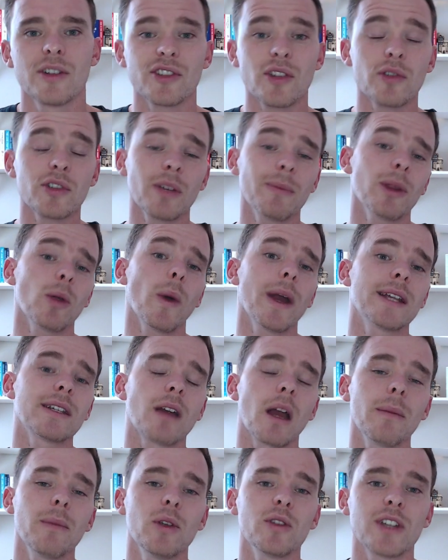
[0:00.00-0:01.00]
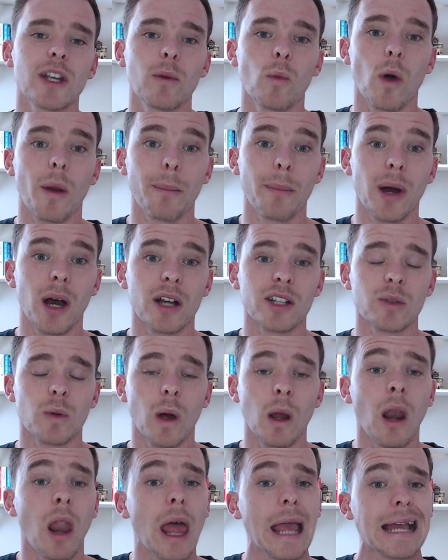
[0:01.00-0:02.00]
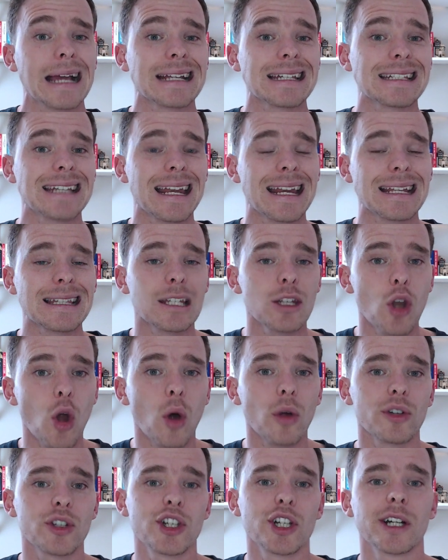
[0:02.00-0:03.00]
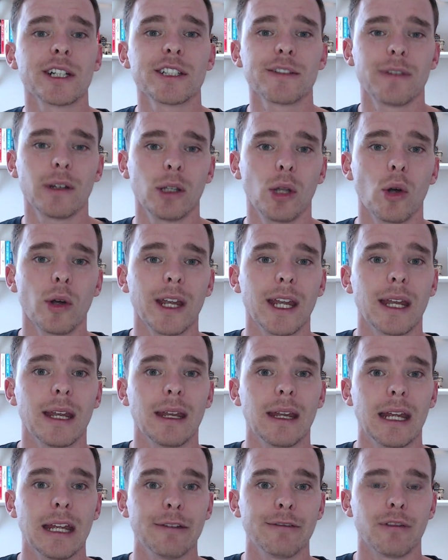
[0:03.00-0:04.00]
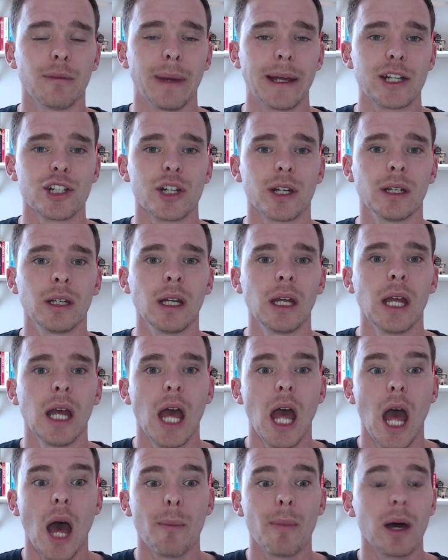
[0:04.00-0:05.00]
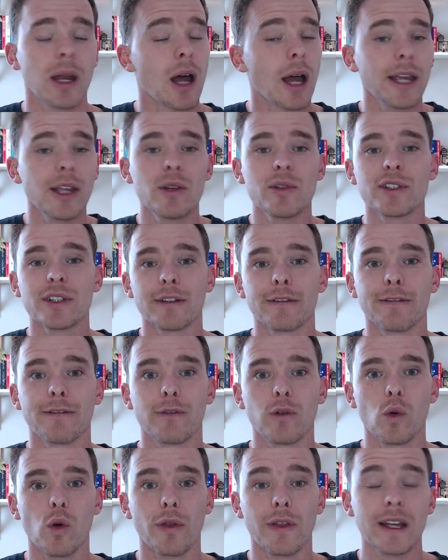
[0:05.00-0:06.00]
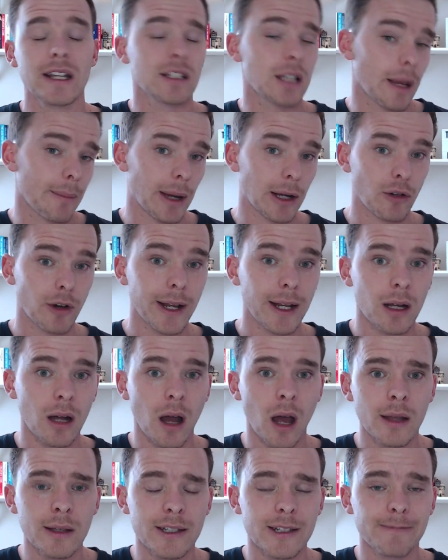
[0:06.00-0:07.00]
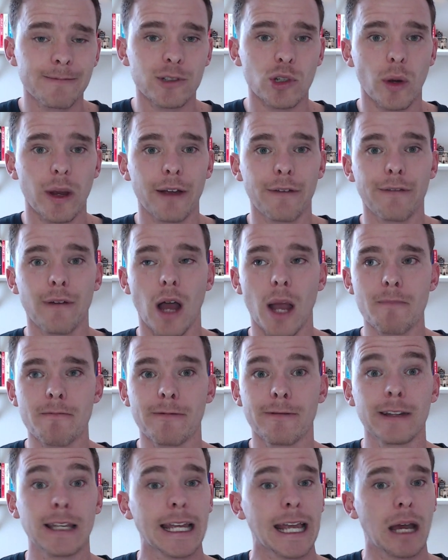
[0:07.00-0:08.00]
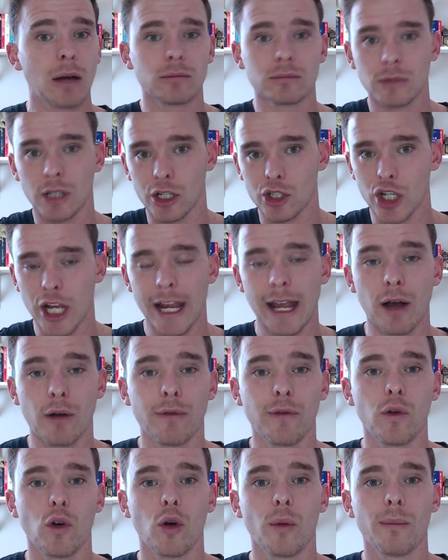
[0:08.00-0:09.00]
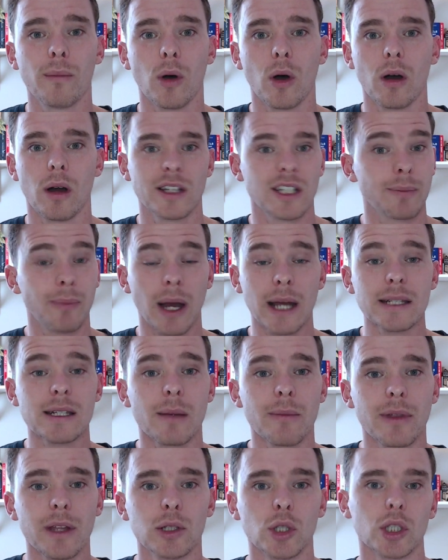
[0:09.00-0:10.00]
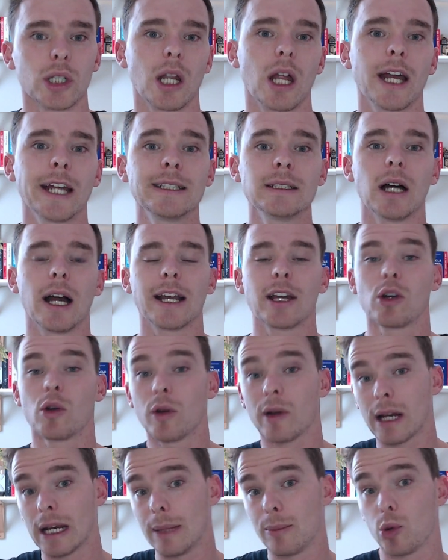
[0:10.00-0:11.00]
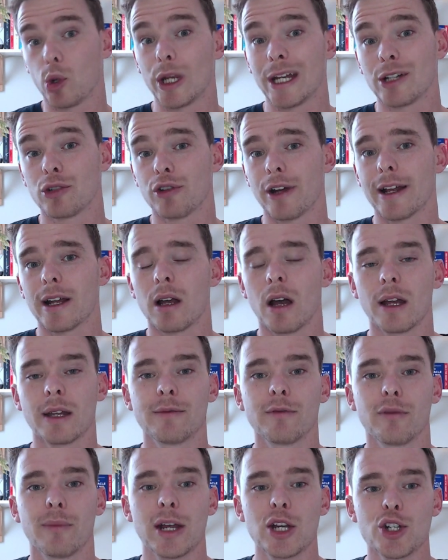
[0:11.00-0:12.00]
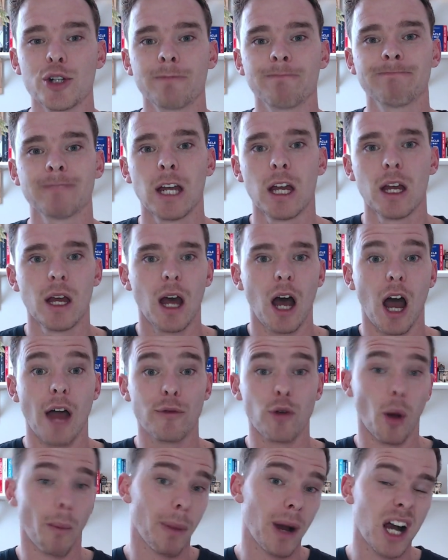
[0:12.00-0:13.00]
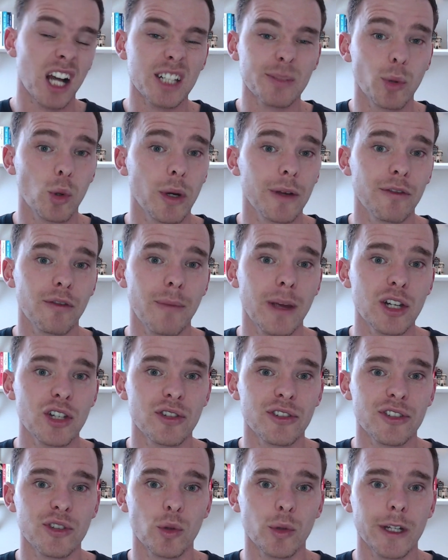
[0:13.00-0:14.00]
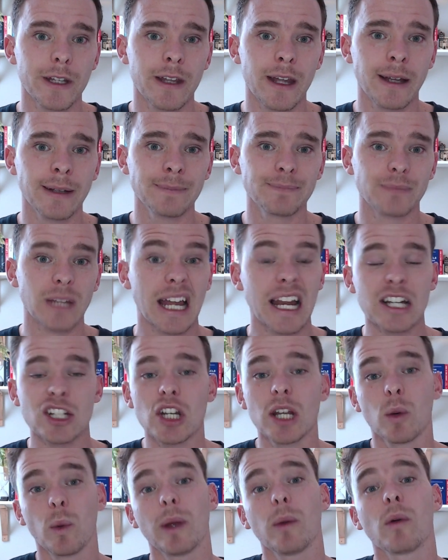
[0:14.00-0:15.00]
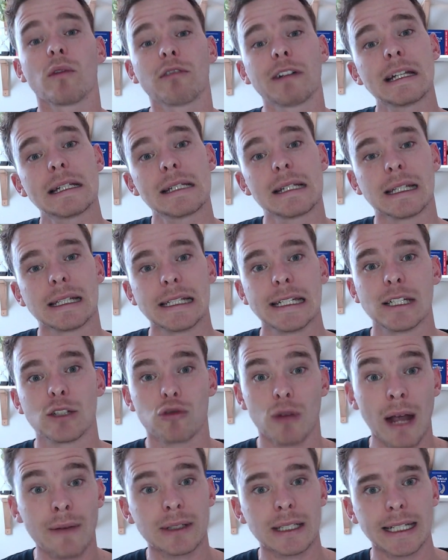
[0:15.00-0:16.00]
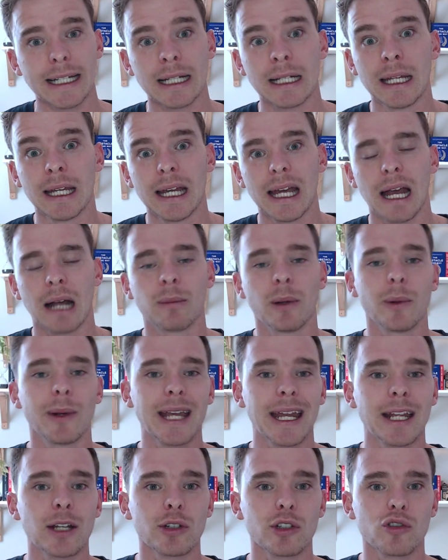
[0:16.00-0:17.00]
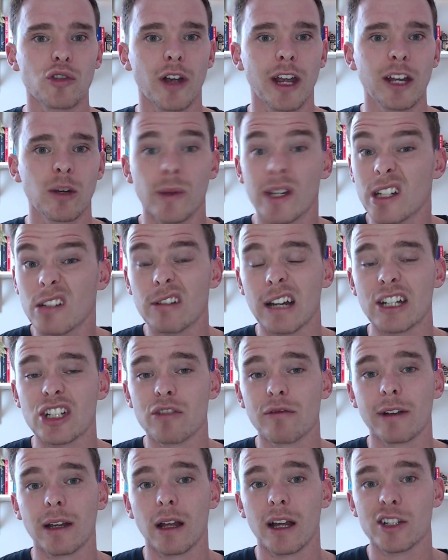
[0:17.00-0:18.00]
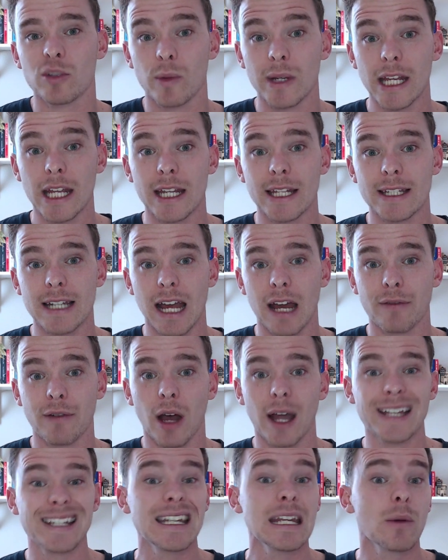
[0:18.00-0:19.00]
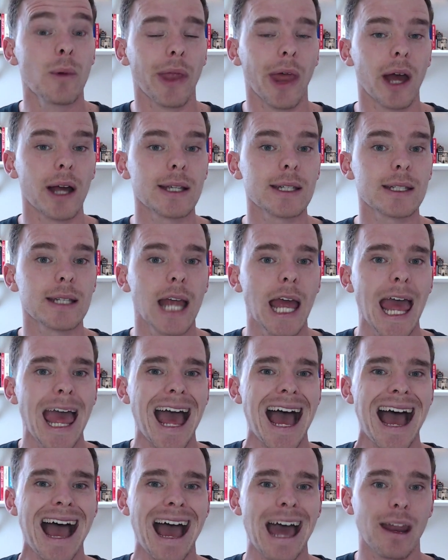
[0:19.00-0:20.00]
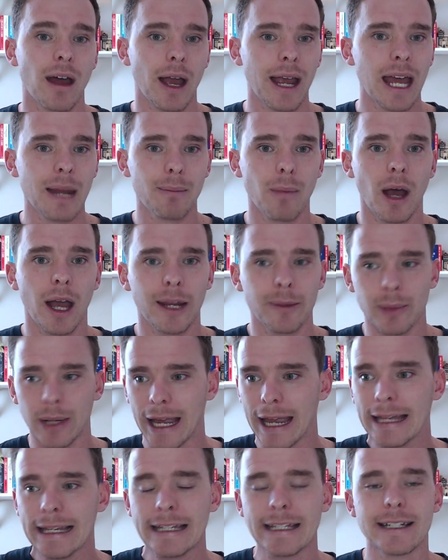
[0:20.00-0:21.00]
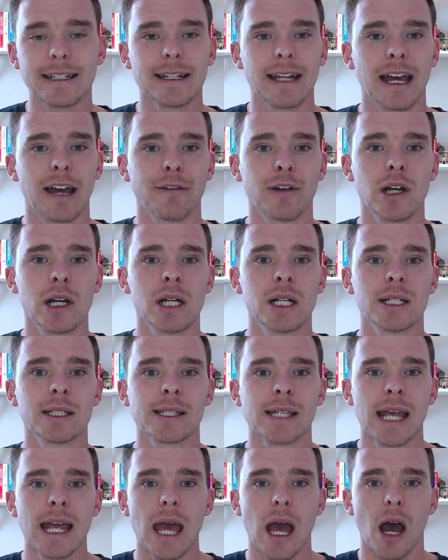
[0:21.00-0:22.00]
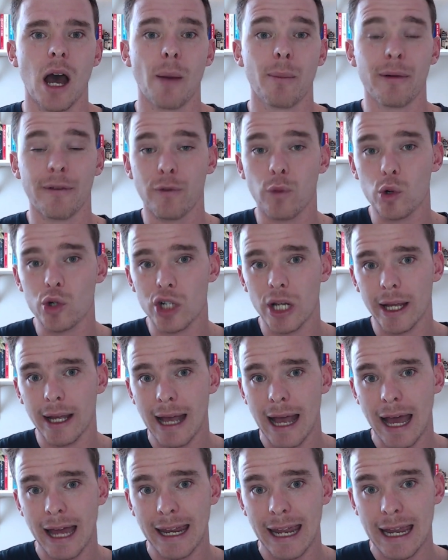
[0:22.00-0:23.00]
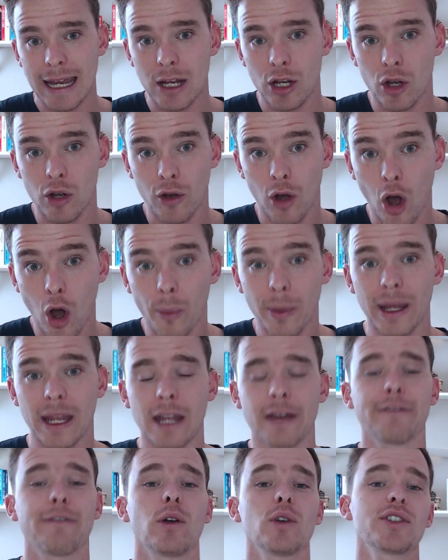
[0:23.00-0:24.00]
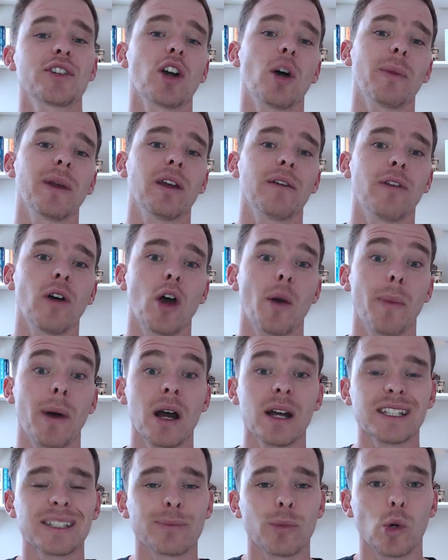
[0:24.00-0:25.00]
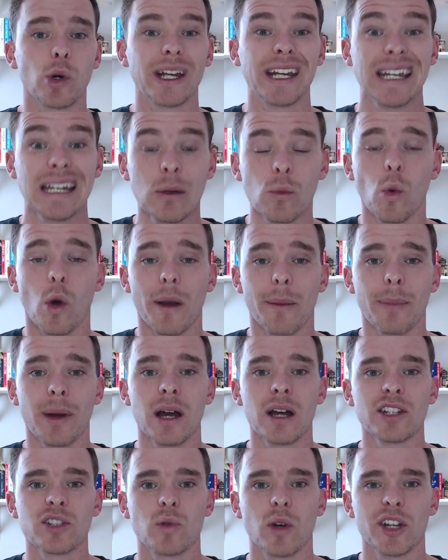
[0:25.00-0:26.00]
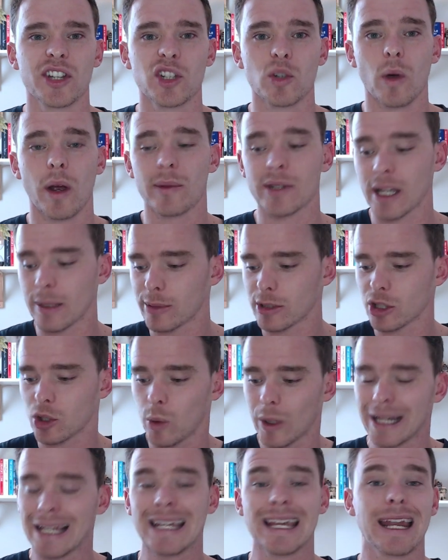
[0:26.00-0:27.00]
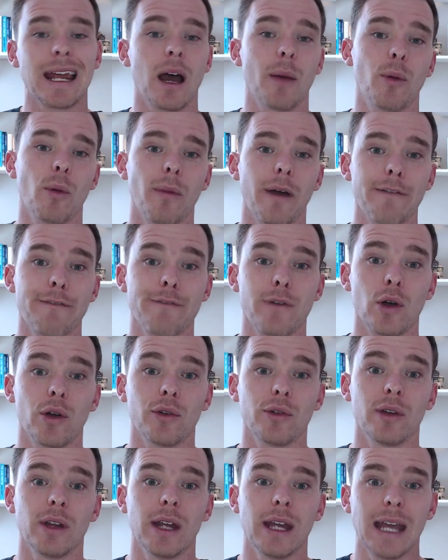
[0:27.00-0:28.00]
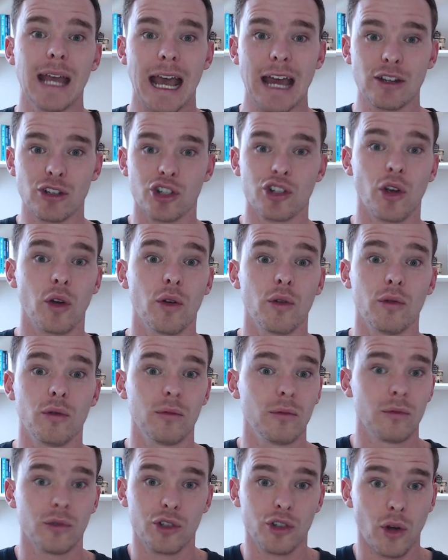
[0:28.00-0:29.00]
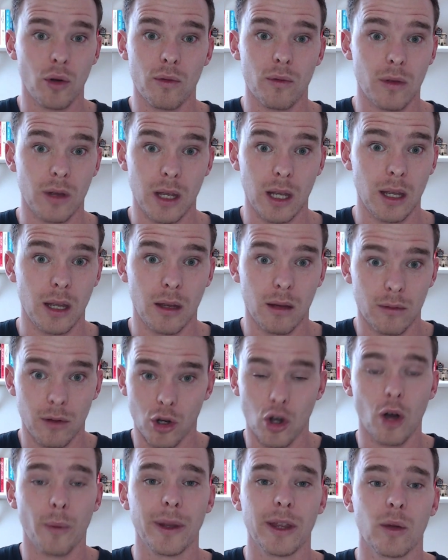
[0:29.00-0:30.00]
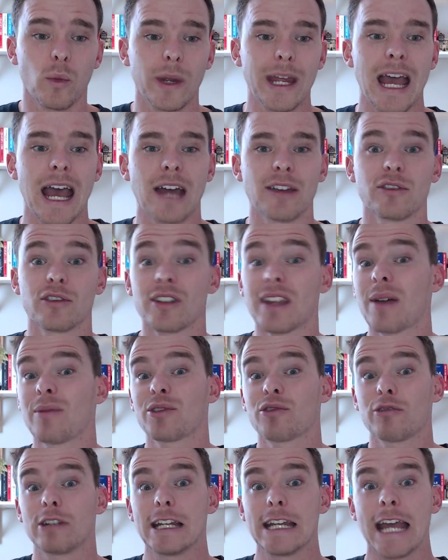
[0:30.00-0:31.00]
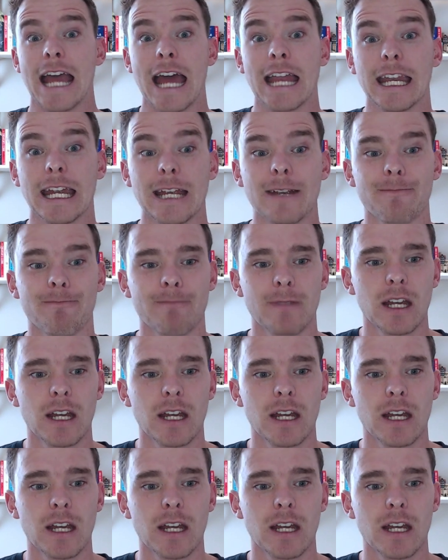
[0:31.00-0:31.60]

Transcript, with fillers: So some of the ways I'm using 1Password, like I said, it's not just for login information, but I use it for things like my credit cards. So if I'm filling out a checkout form uh, to buy something online, I can quickly put in credit card information. I've got passport information stored in there. And actually we were recently traveling and we were getting on a train. We didn't actually realize we needed to have ID with us. And I had mine, but Haley didn't have hers. Uh, but fortunately I had a copy, a photocopy of her passport in 1Password, so I was able to quickly get it up on my phone and show show the the copy that we had. So that was really handy.